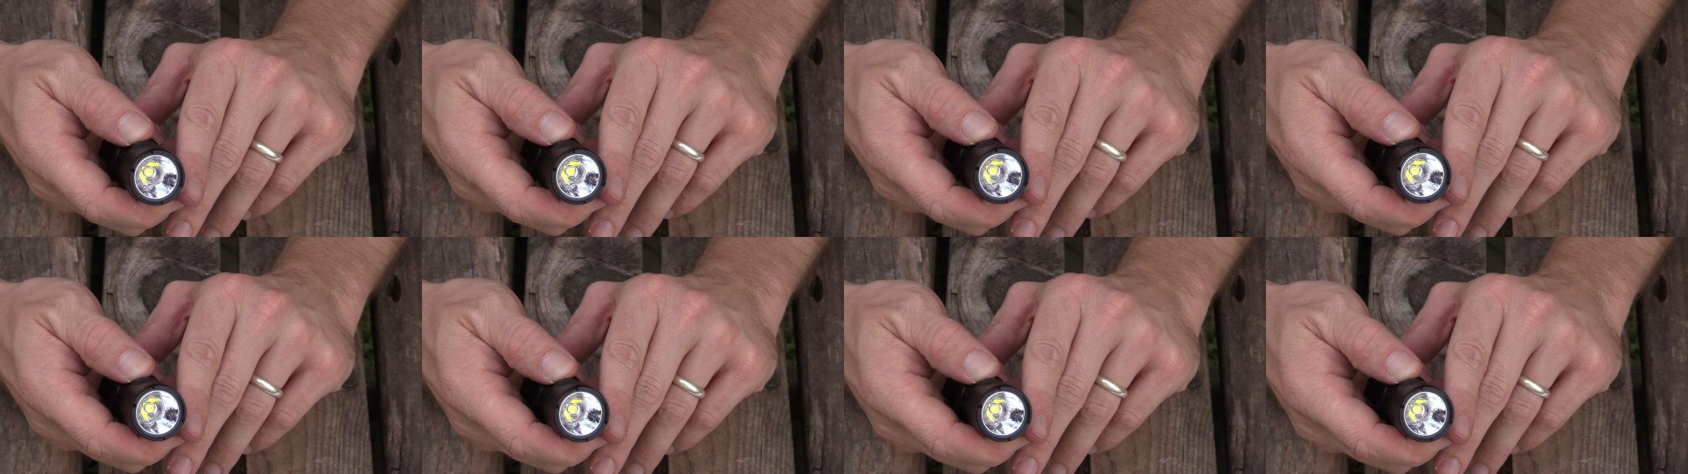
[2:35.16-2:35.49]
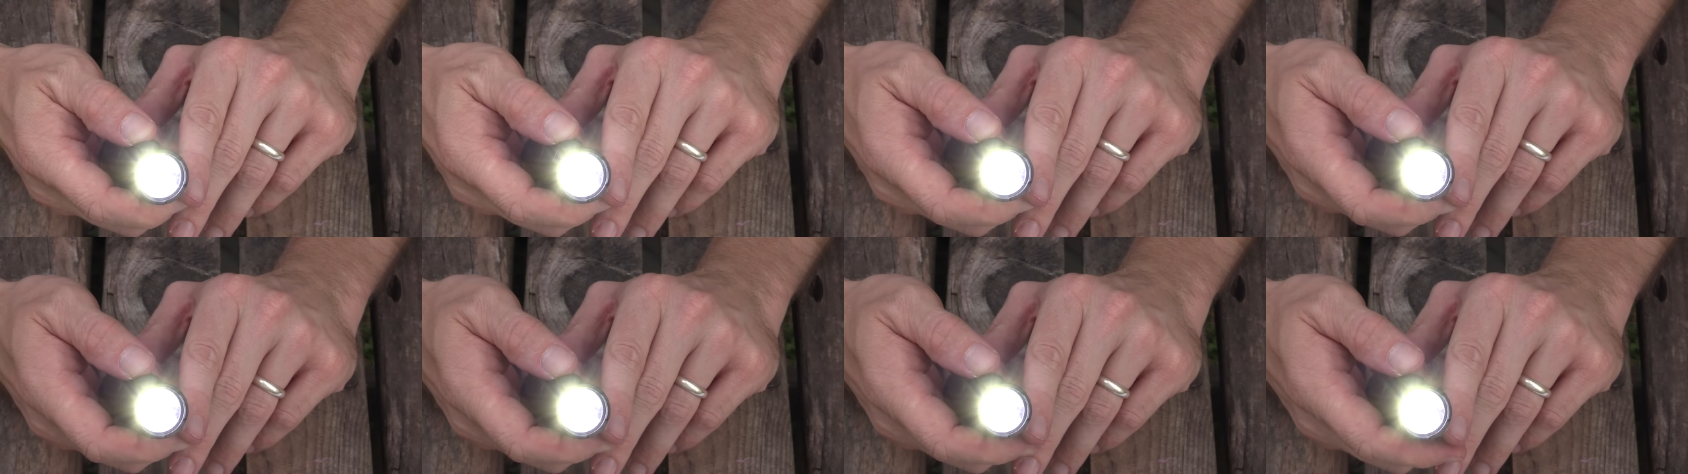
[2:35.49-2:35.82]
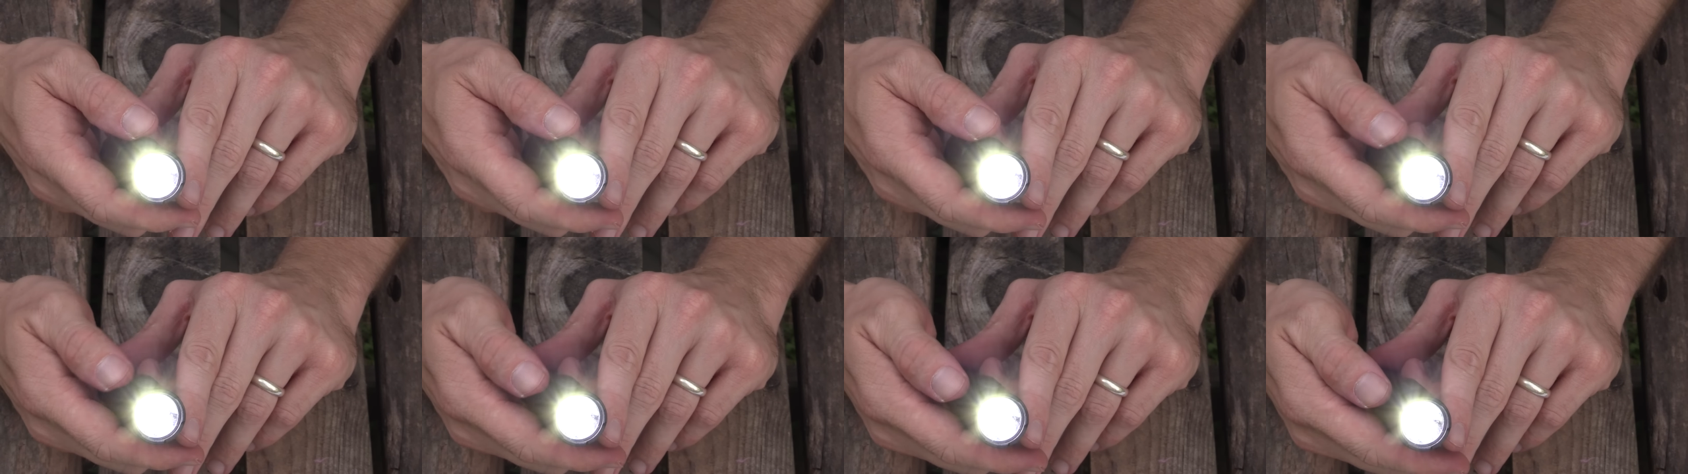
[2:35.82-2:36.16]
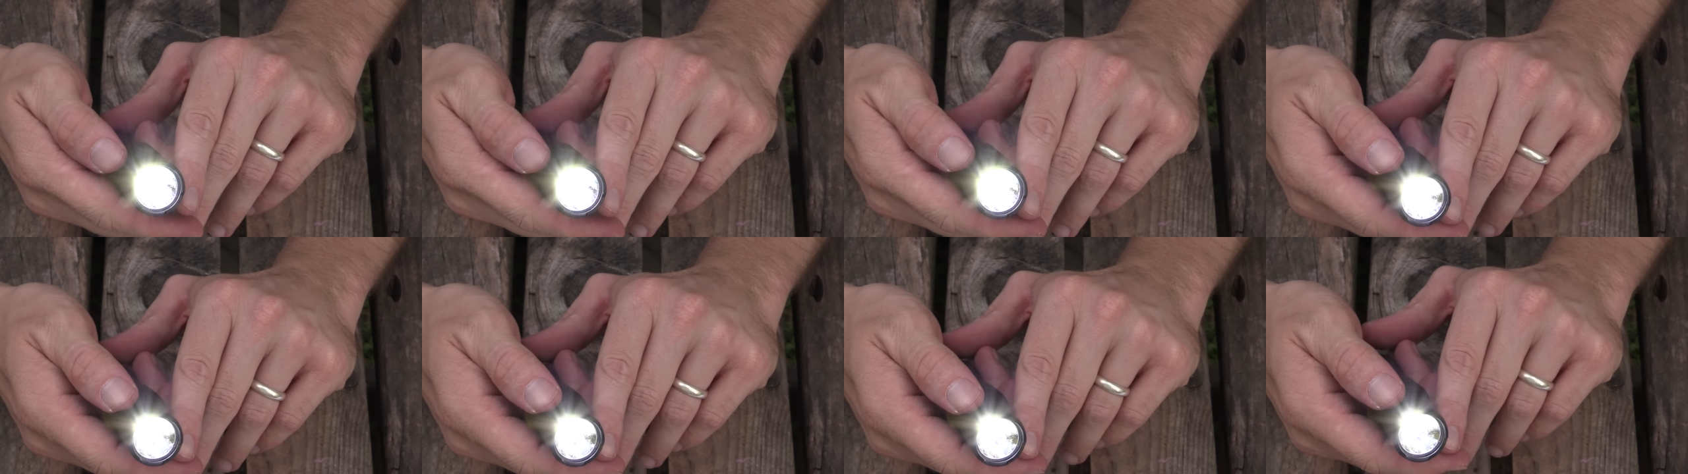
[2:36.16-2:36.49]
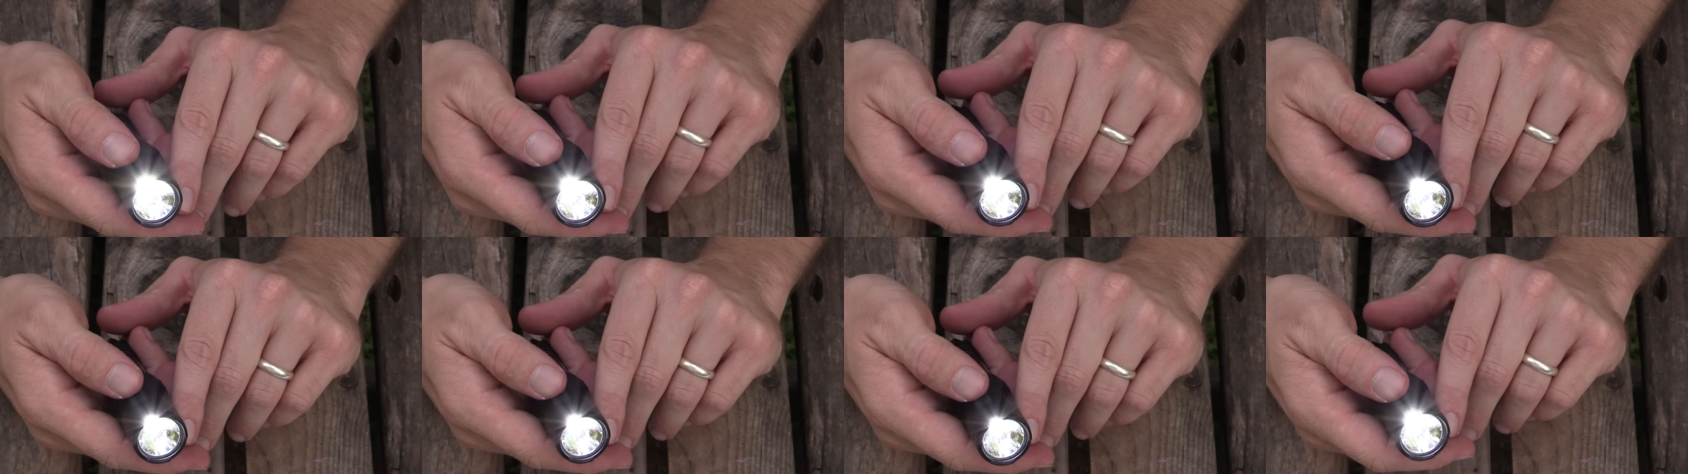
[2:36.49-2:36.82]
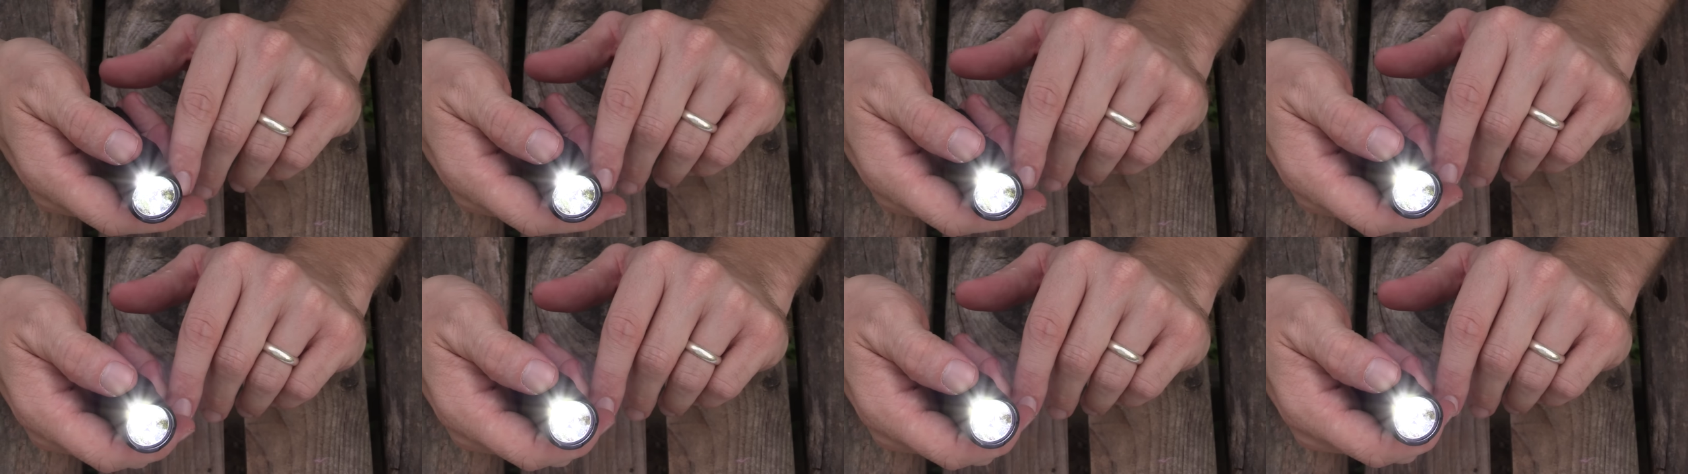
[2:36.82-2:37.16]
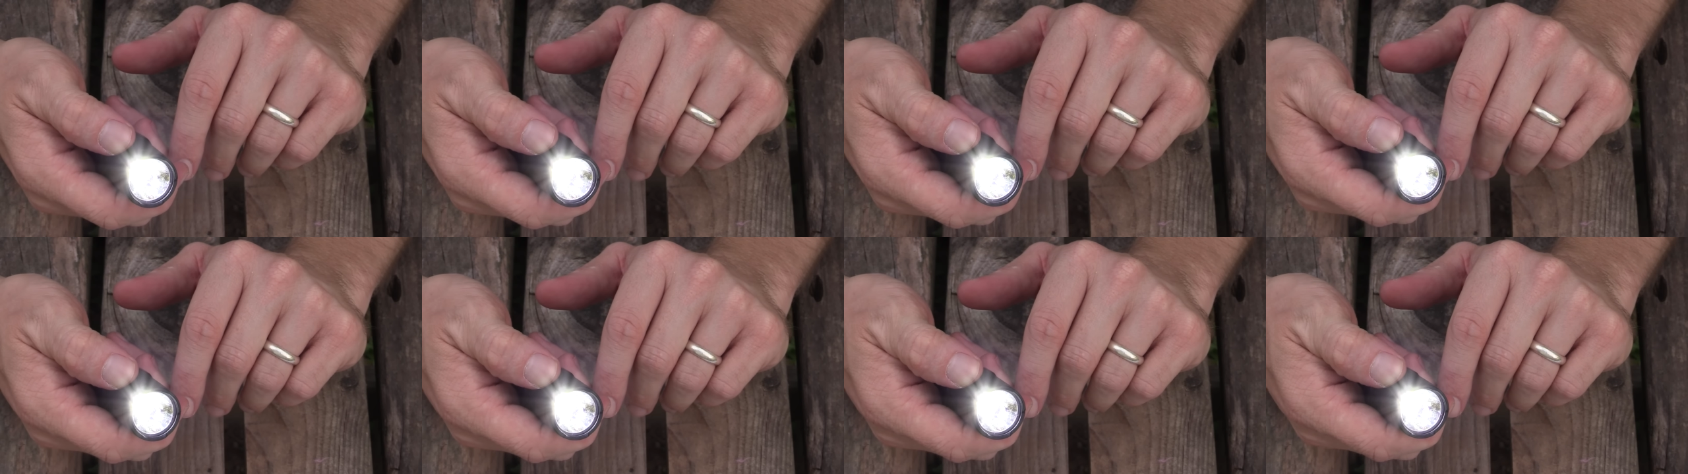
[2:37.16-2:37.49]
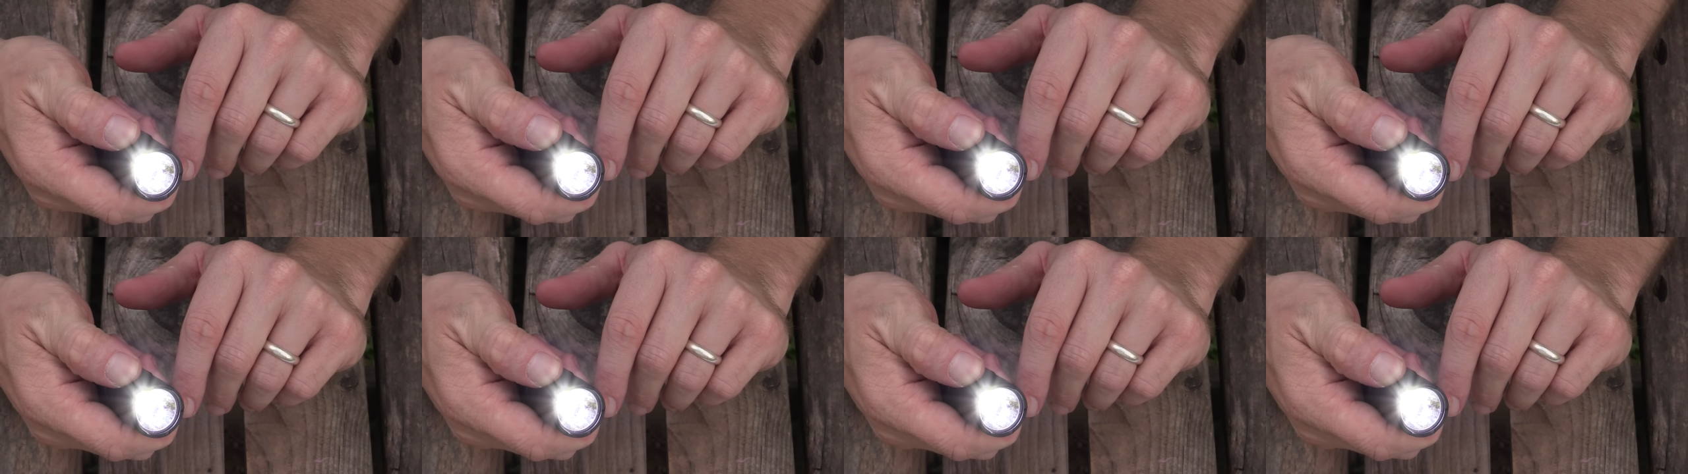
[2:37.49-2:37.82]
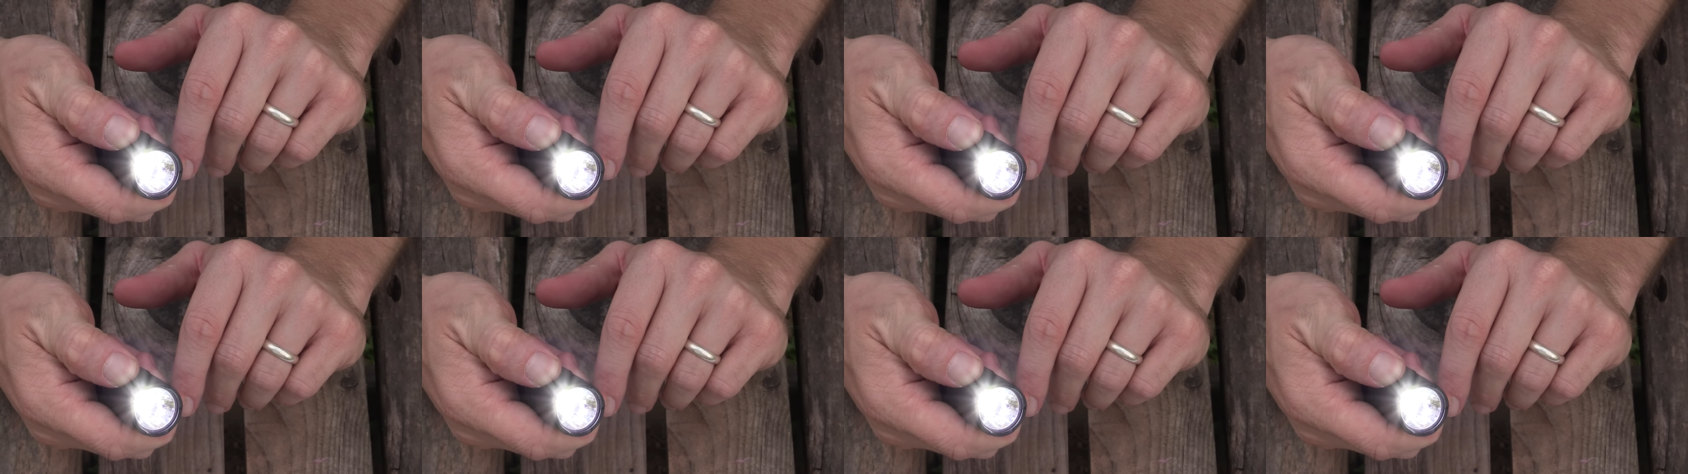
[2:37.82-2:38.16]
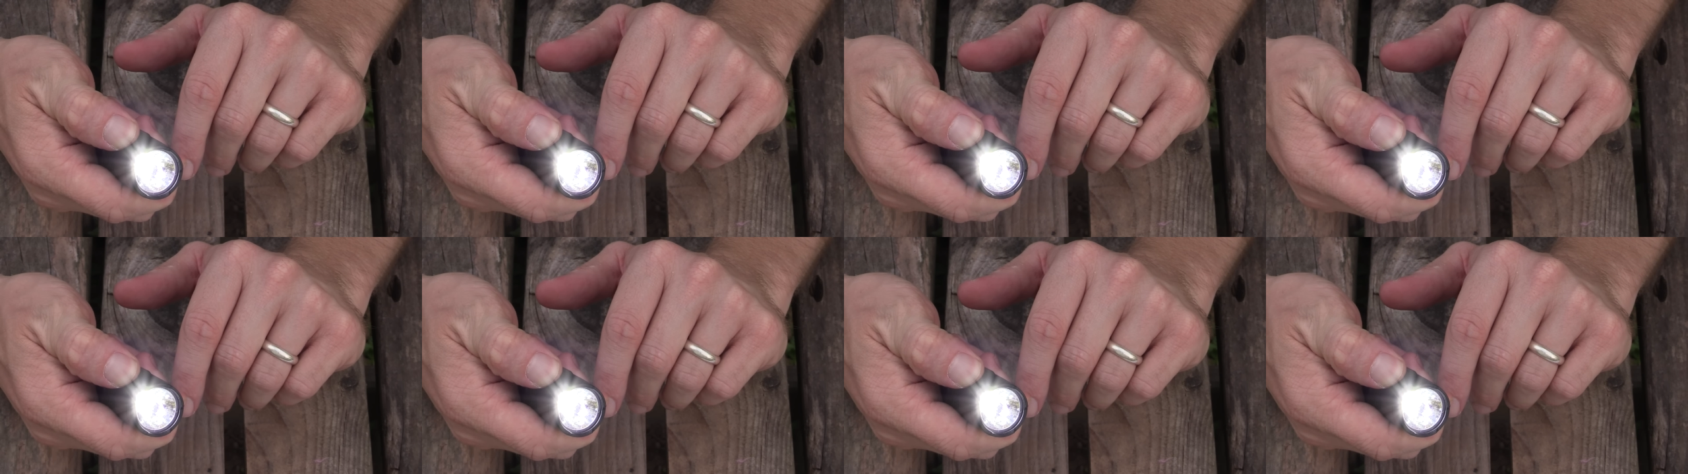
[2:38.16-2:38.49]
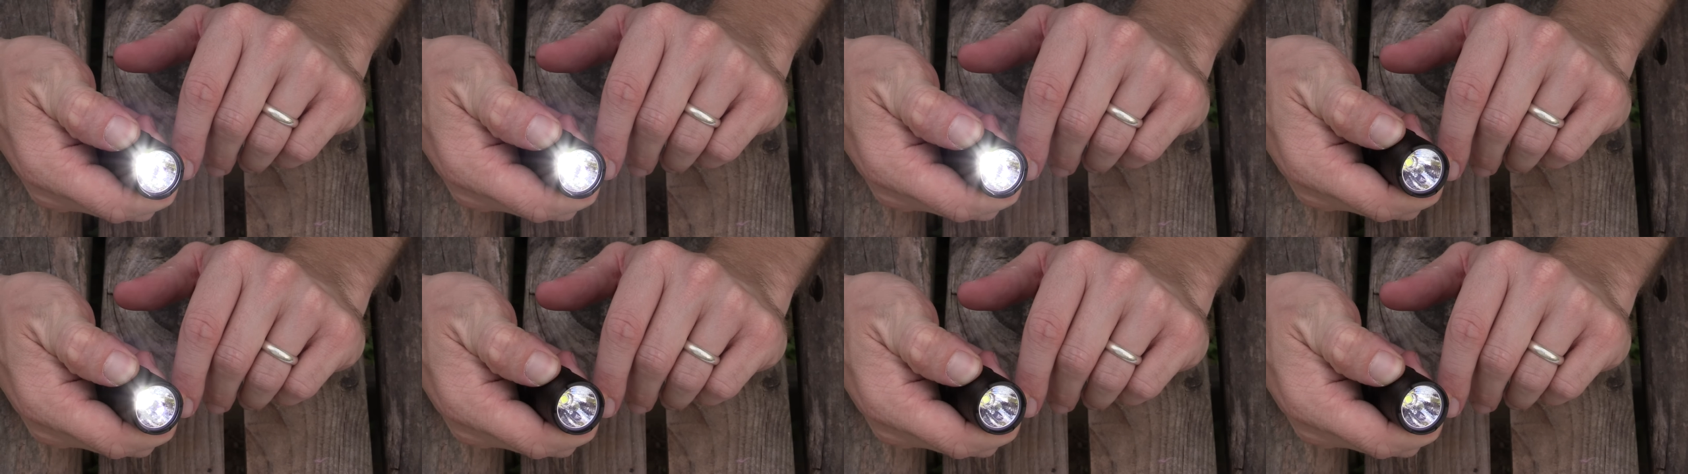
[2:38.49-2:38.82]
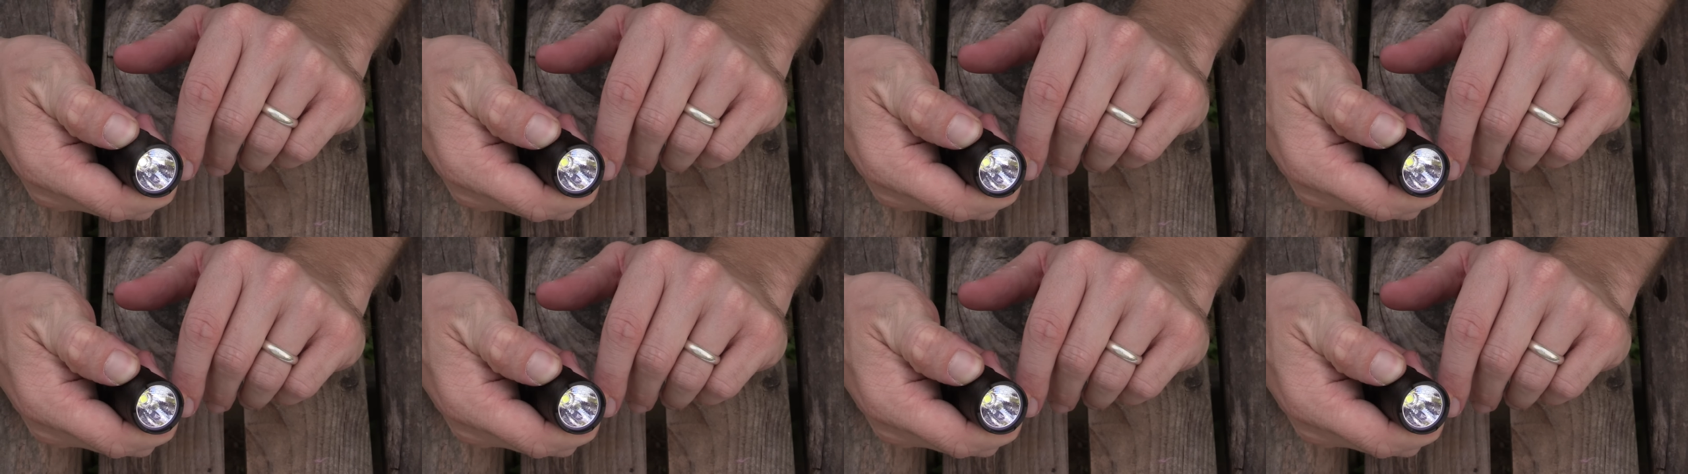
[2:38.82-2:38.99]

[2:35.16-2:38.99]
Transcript: No face is visible, so there are no lips to read.